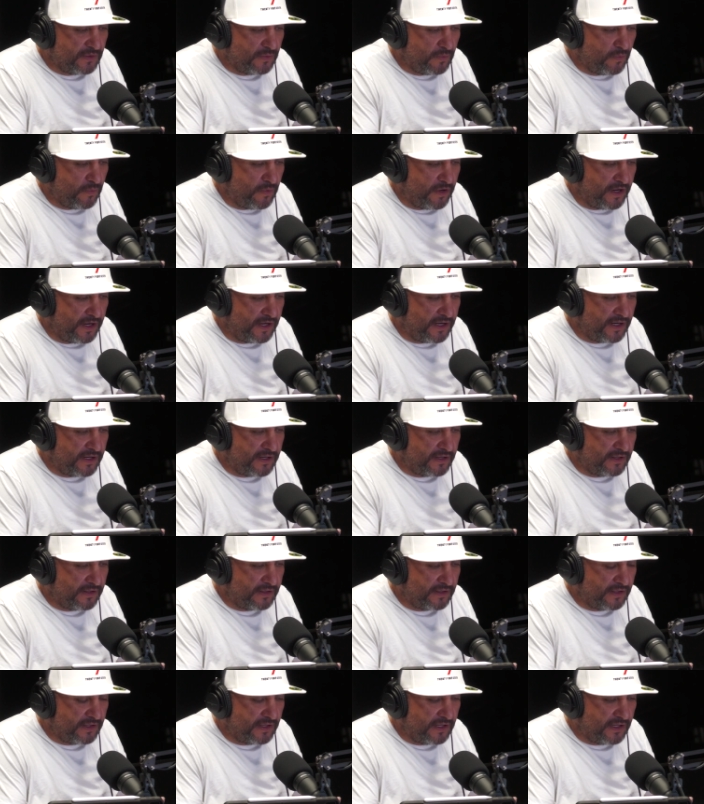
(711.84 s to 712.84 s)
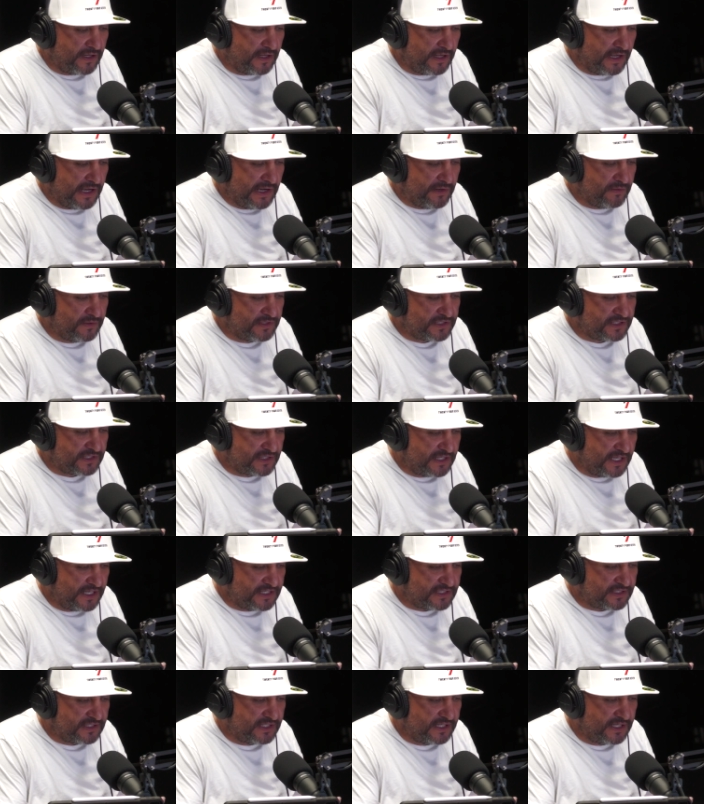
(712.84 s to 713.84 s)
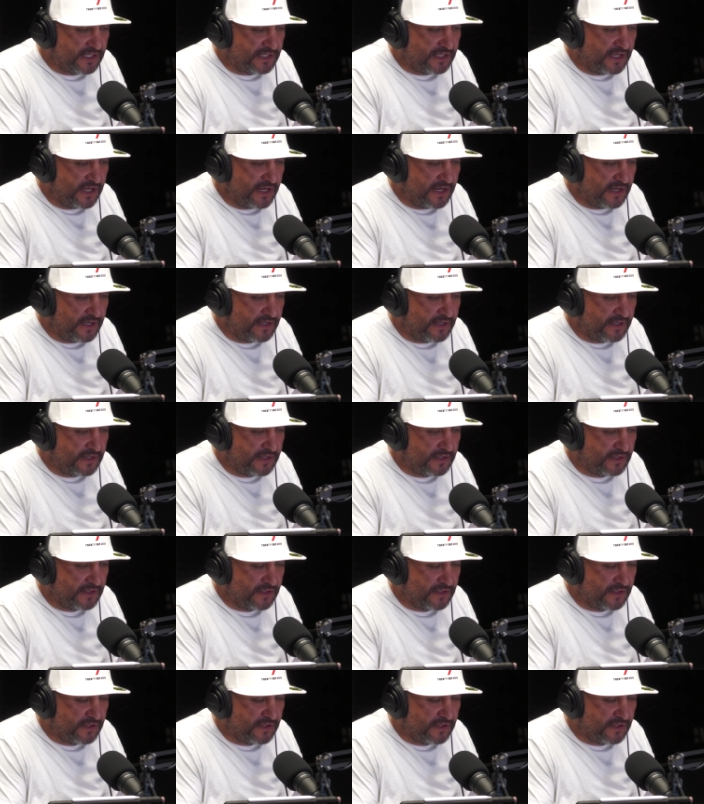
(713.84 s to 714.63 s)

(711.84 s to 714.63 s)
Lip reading: where I was tested again,